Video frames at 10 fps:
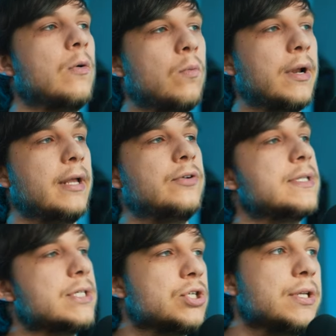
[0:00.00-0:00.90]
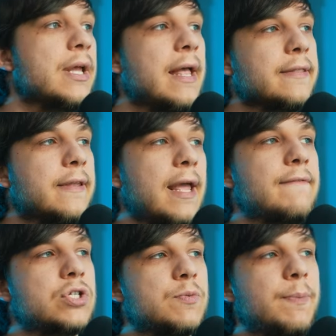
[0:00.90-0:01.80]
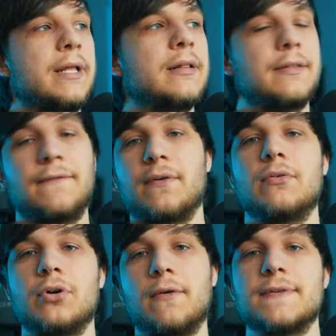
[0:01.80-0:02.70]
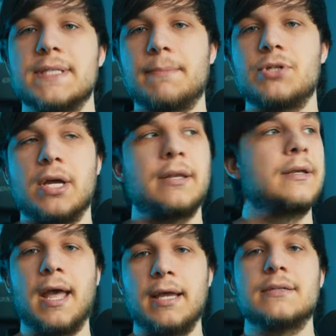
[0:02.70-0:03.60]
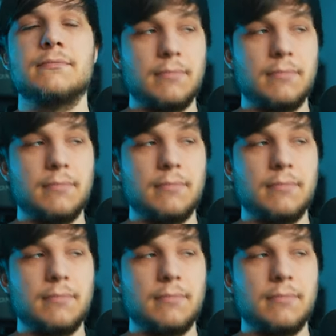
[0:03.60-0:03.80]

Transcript: what a transition that Evan Spiegel, the founder of Snapchat, had.